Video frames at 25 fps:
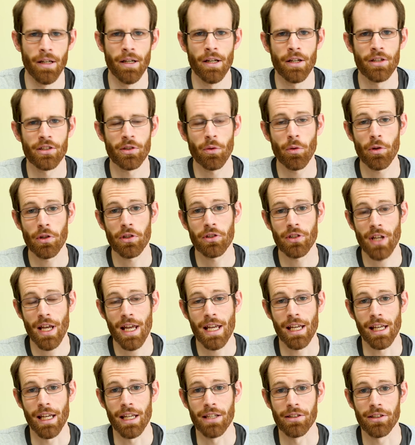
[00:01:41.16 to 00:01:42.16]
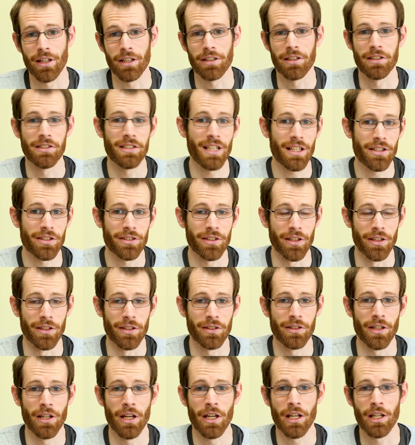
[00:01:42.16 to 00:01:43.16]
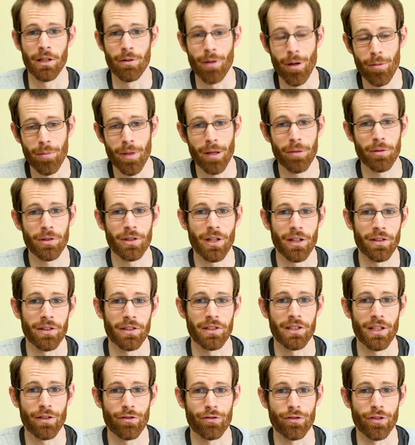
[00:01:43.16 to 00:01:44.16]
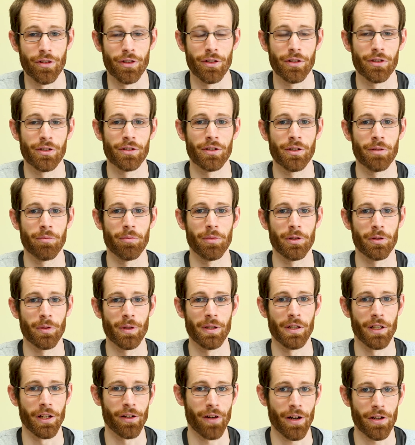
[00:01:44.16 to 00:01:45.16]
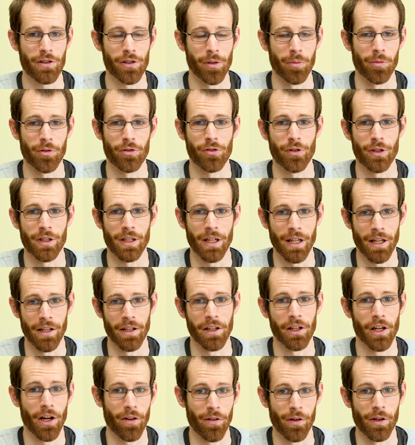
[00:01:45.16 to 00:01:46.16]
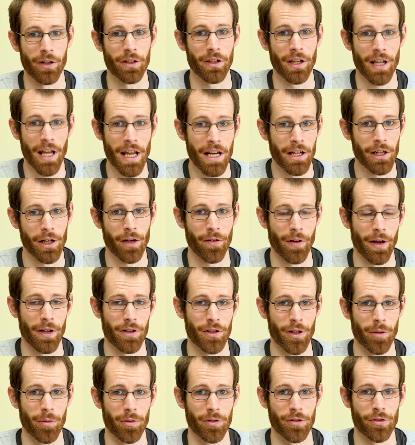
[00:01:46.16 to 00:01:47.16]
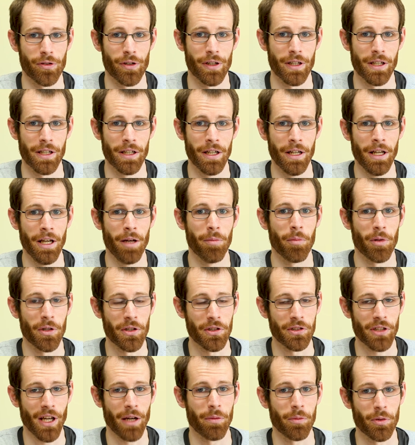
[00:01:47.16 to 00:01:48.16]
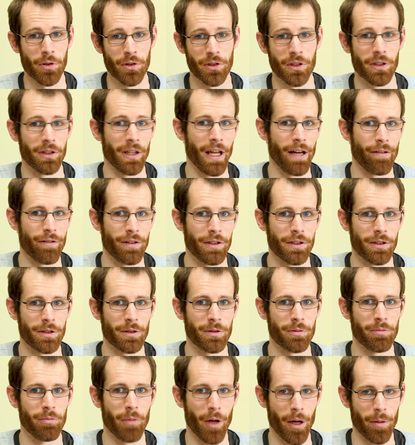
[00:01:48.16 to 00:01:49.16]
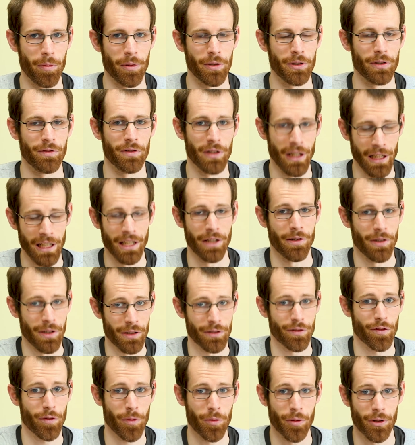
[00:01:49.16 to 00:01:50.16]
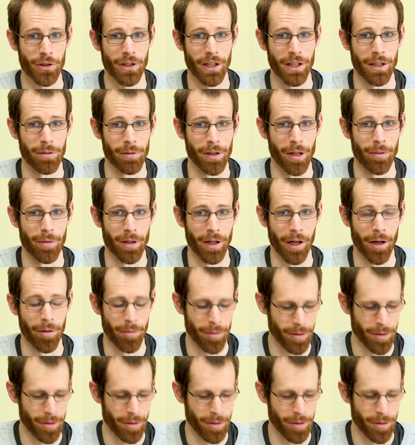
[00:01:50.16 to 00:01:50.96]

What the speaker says: So what they're saying is, at a distance, you won't be able to tell the difference between the correct geometry and the current incorrect geometry, but the sign will still have its purpose of telling you there's a football stadium coming up.